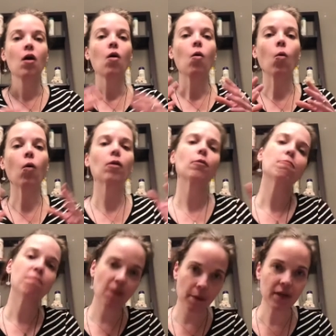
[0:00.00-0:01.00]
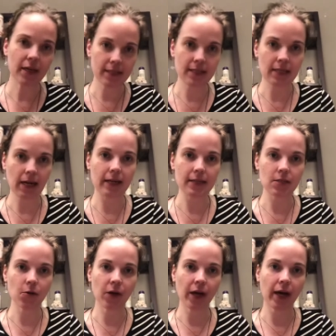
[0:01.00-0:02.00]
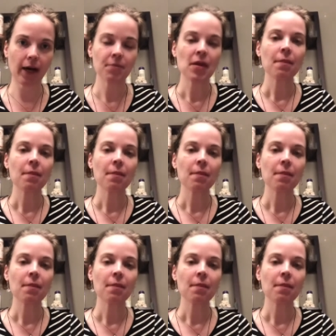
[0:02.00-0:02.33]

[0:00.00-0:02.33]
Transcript: or feminine signs, okay?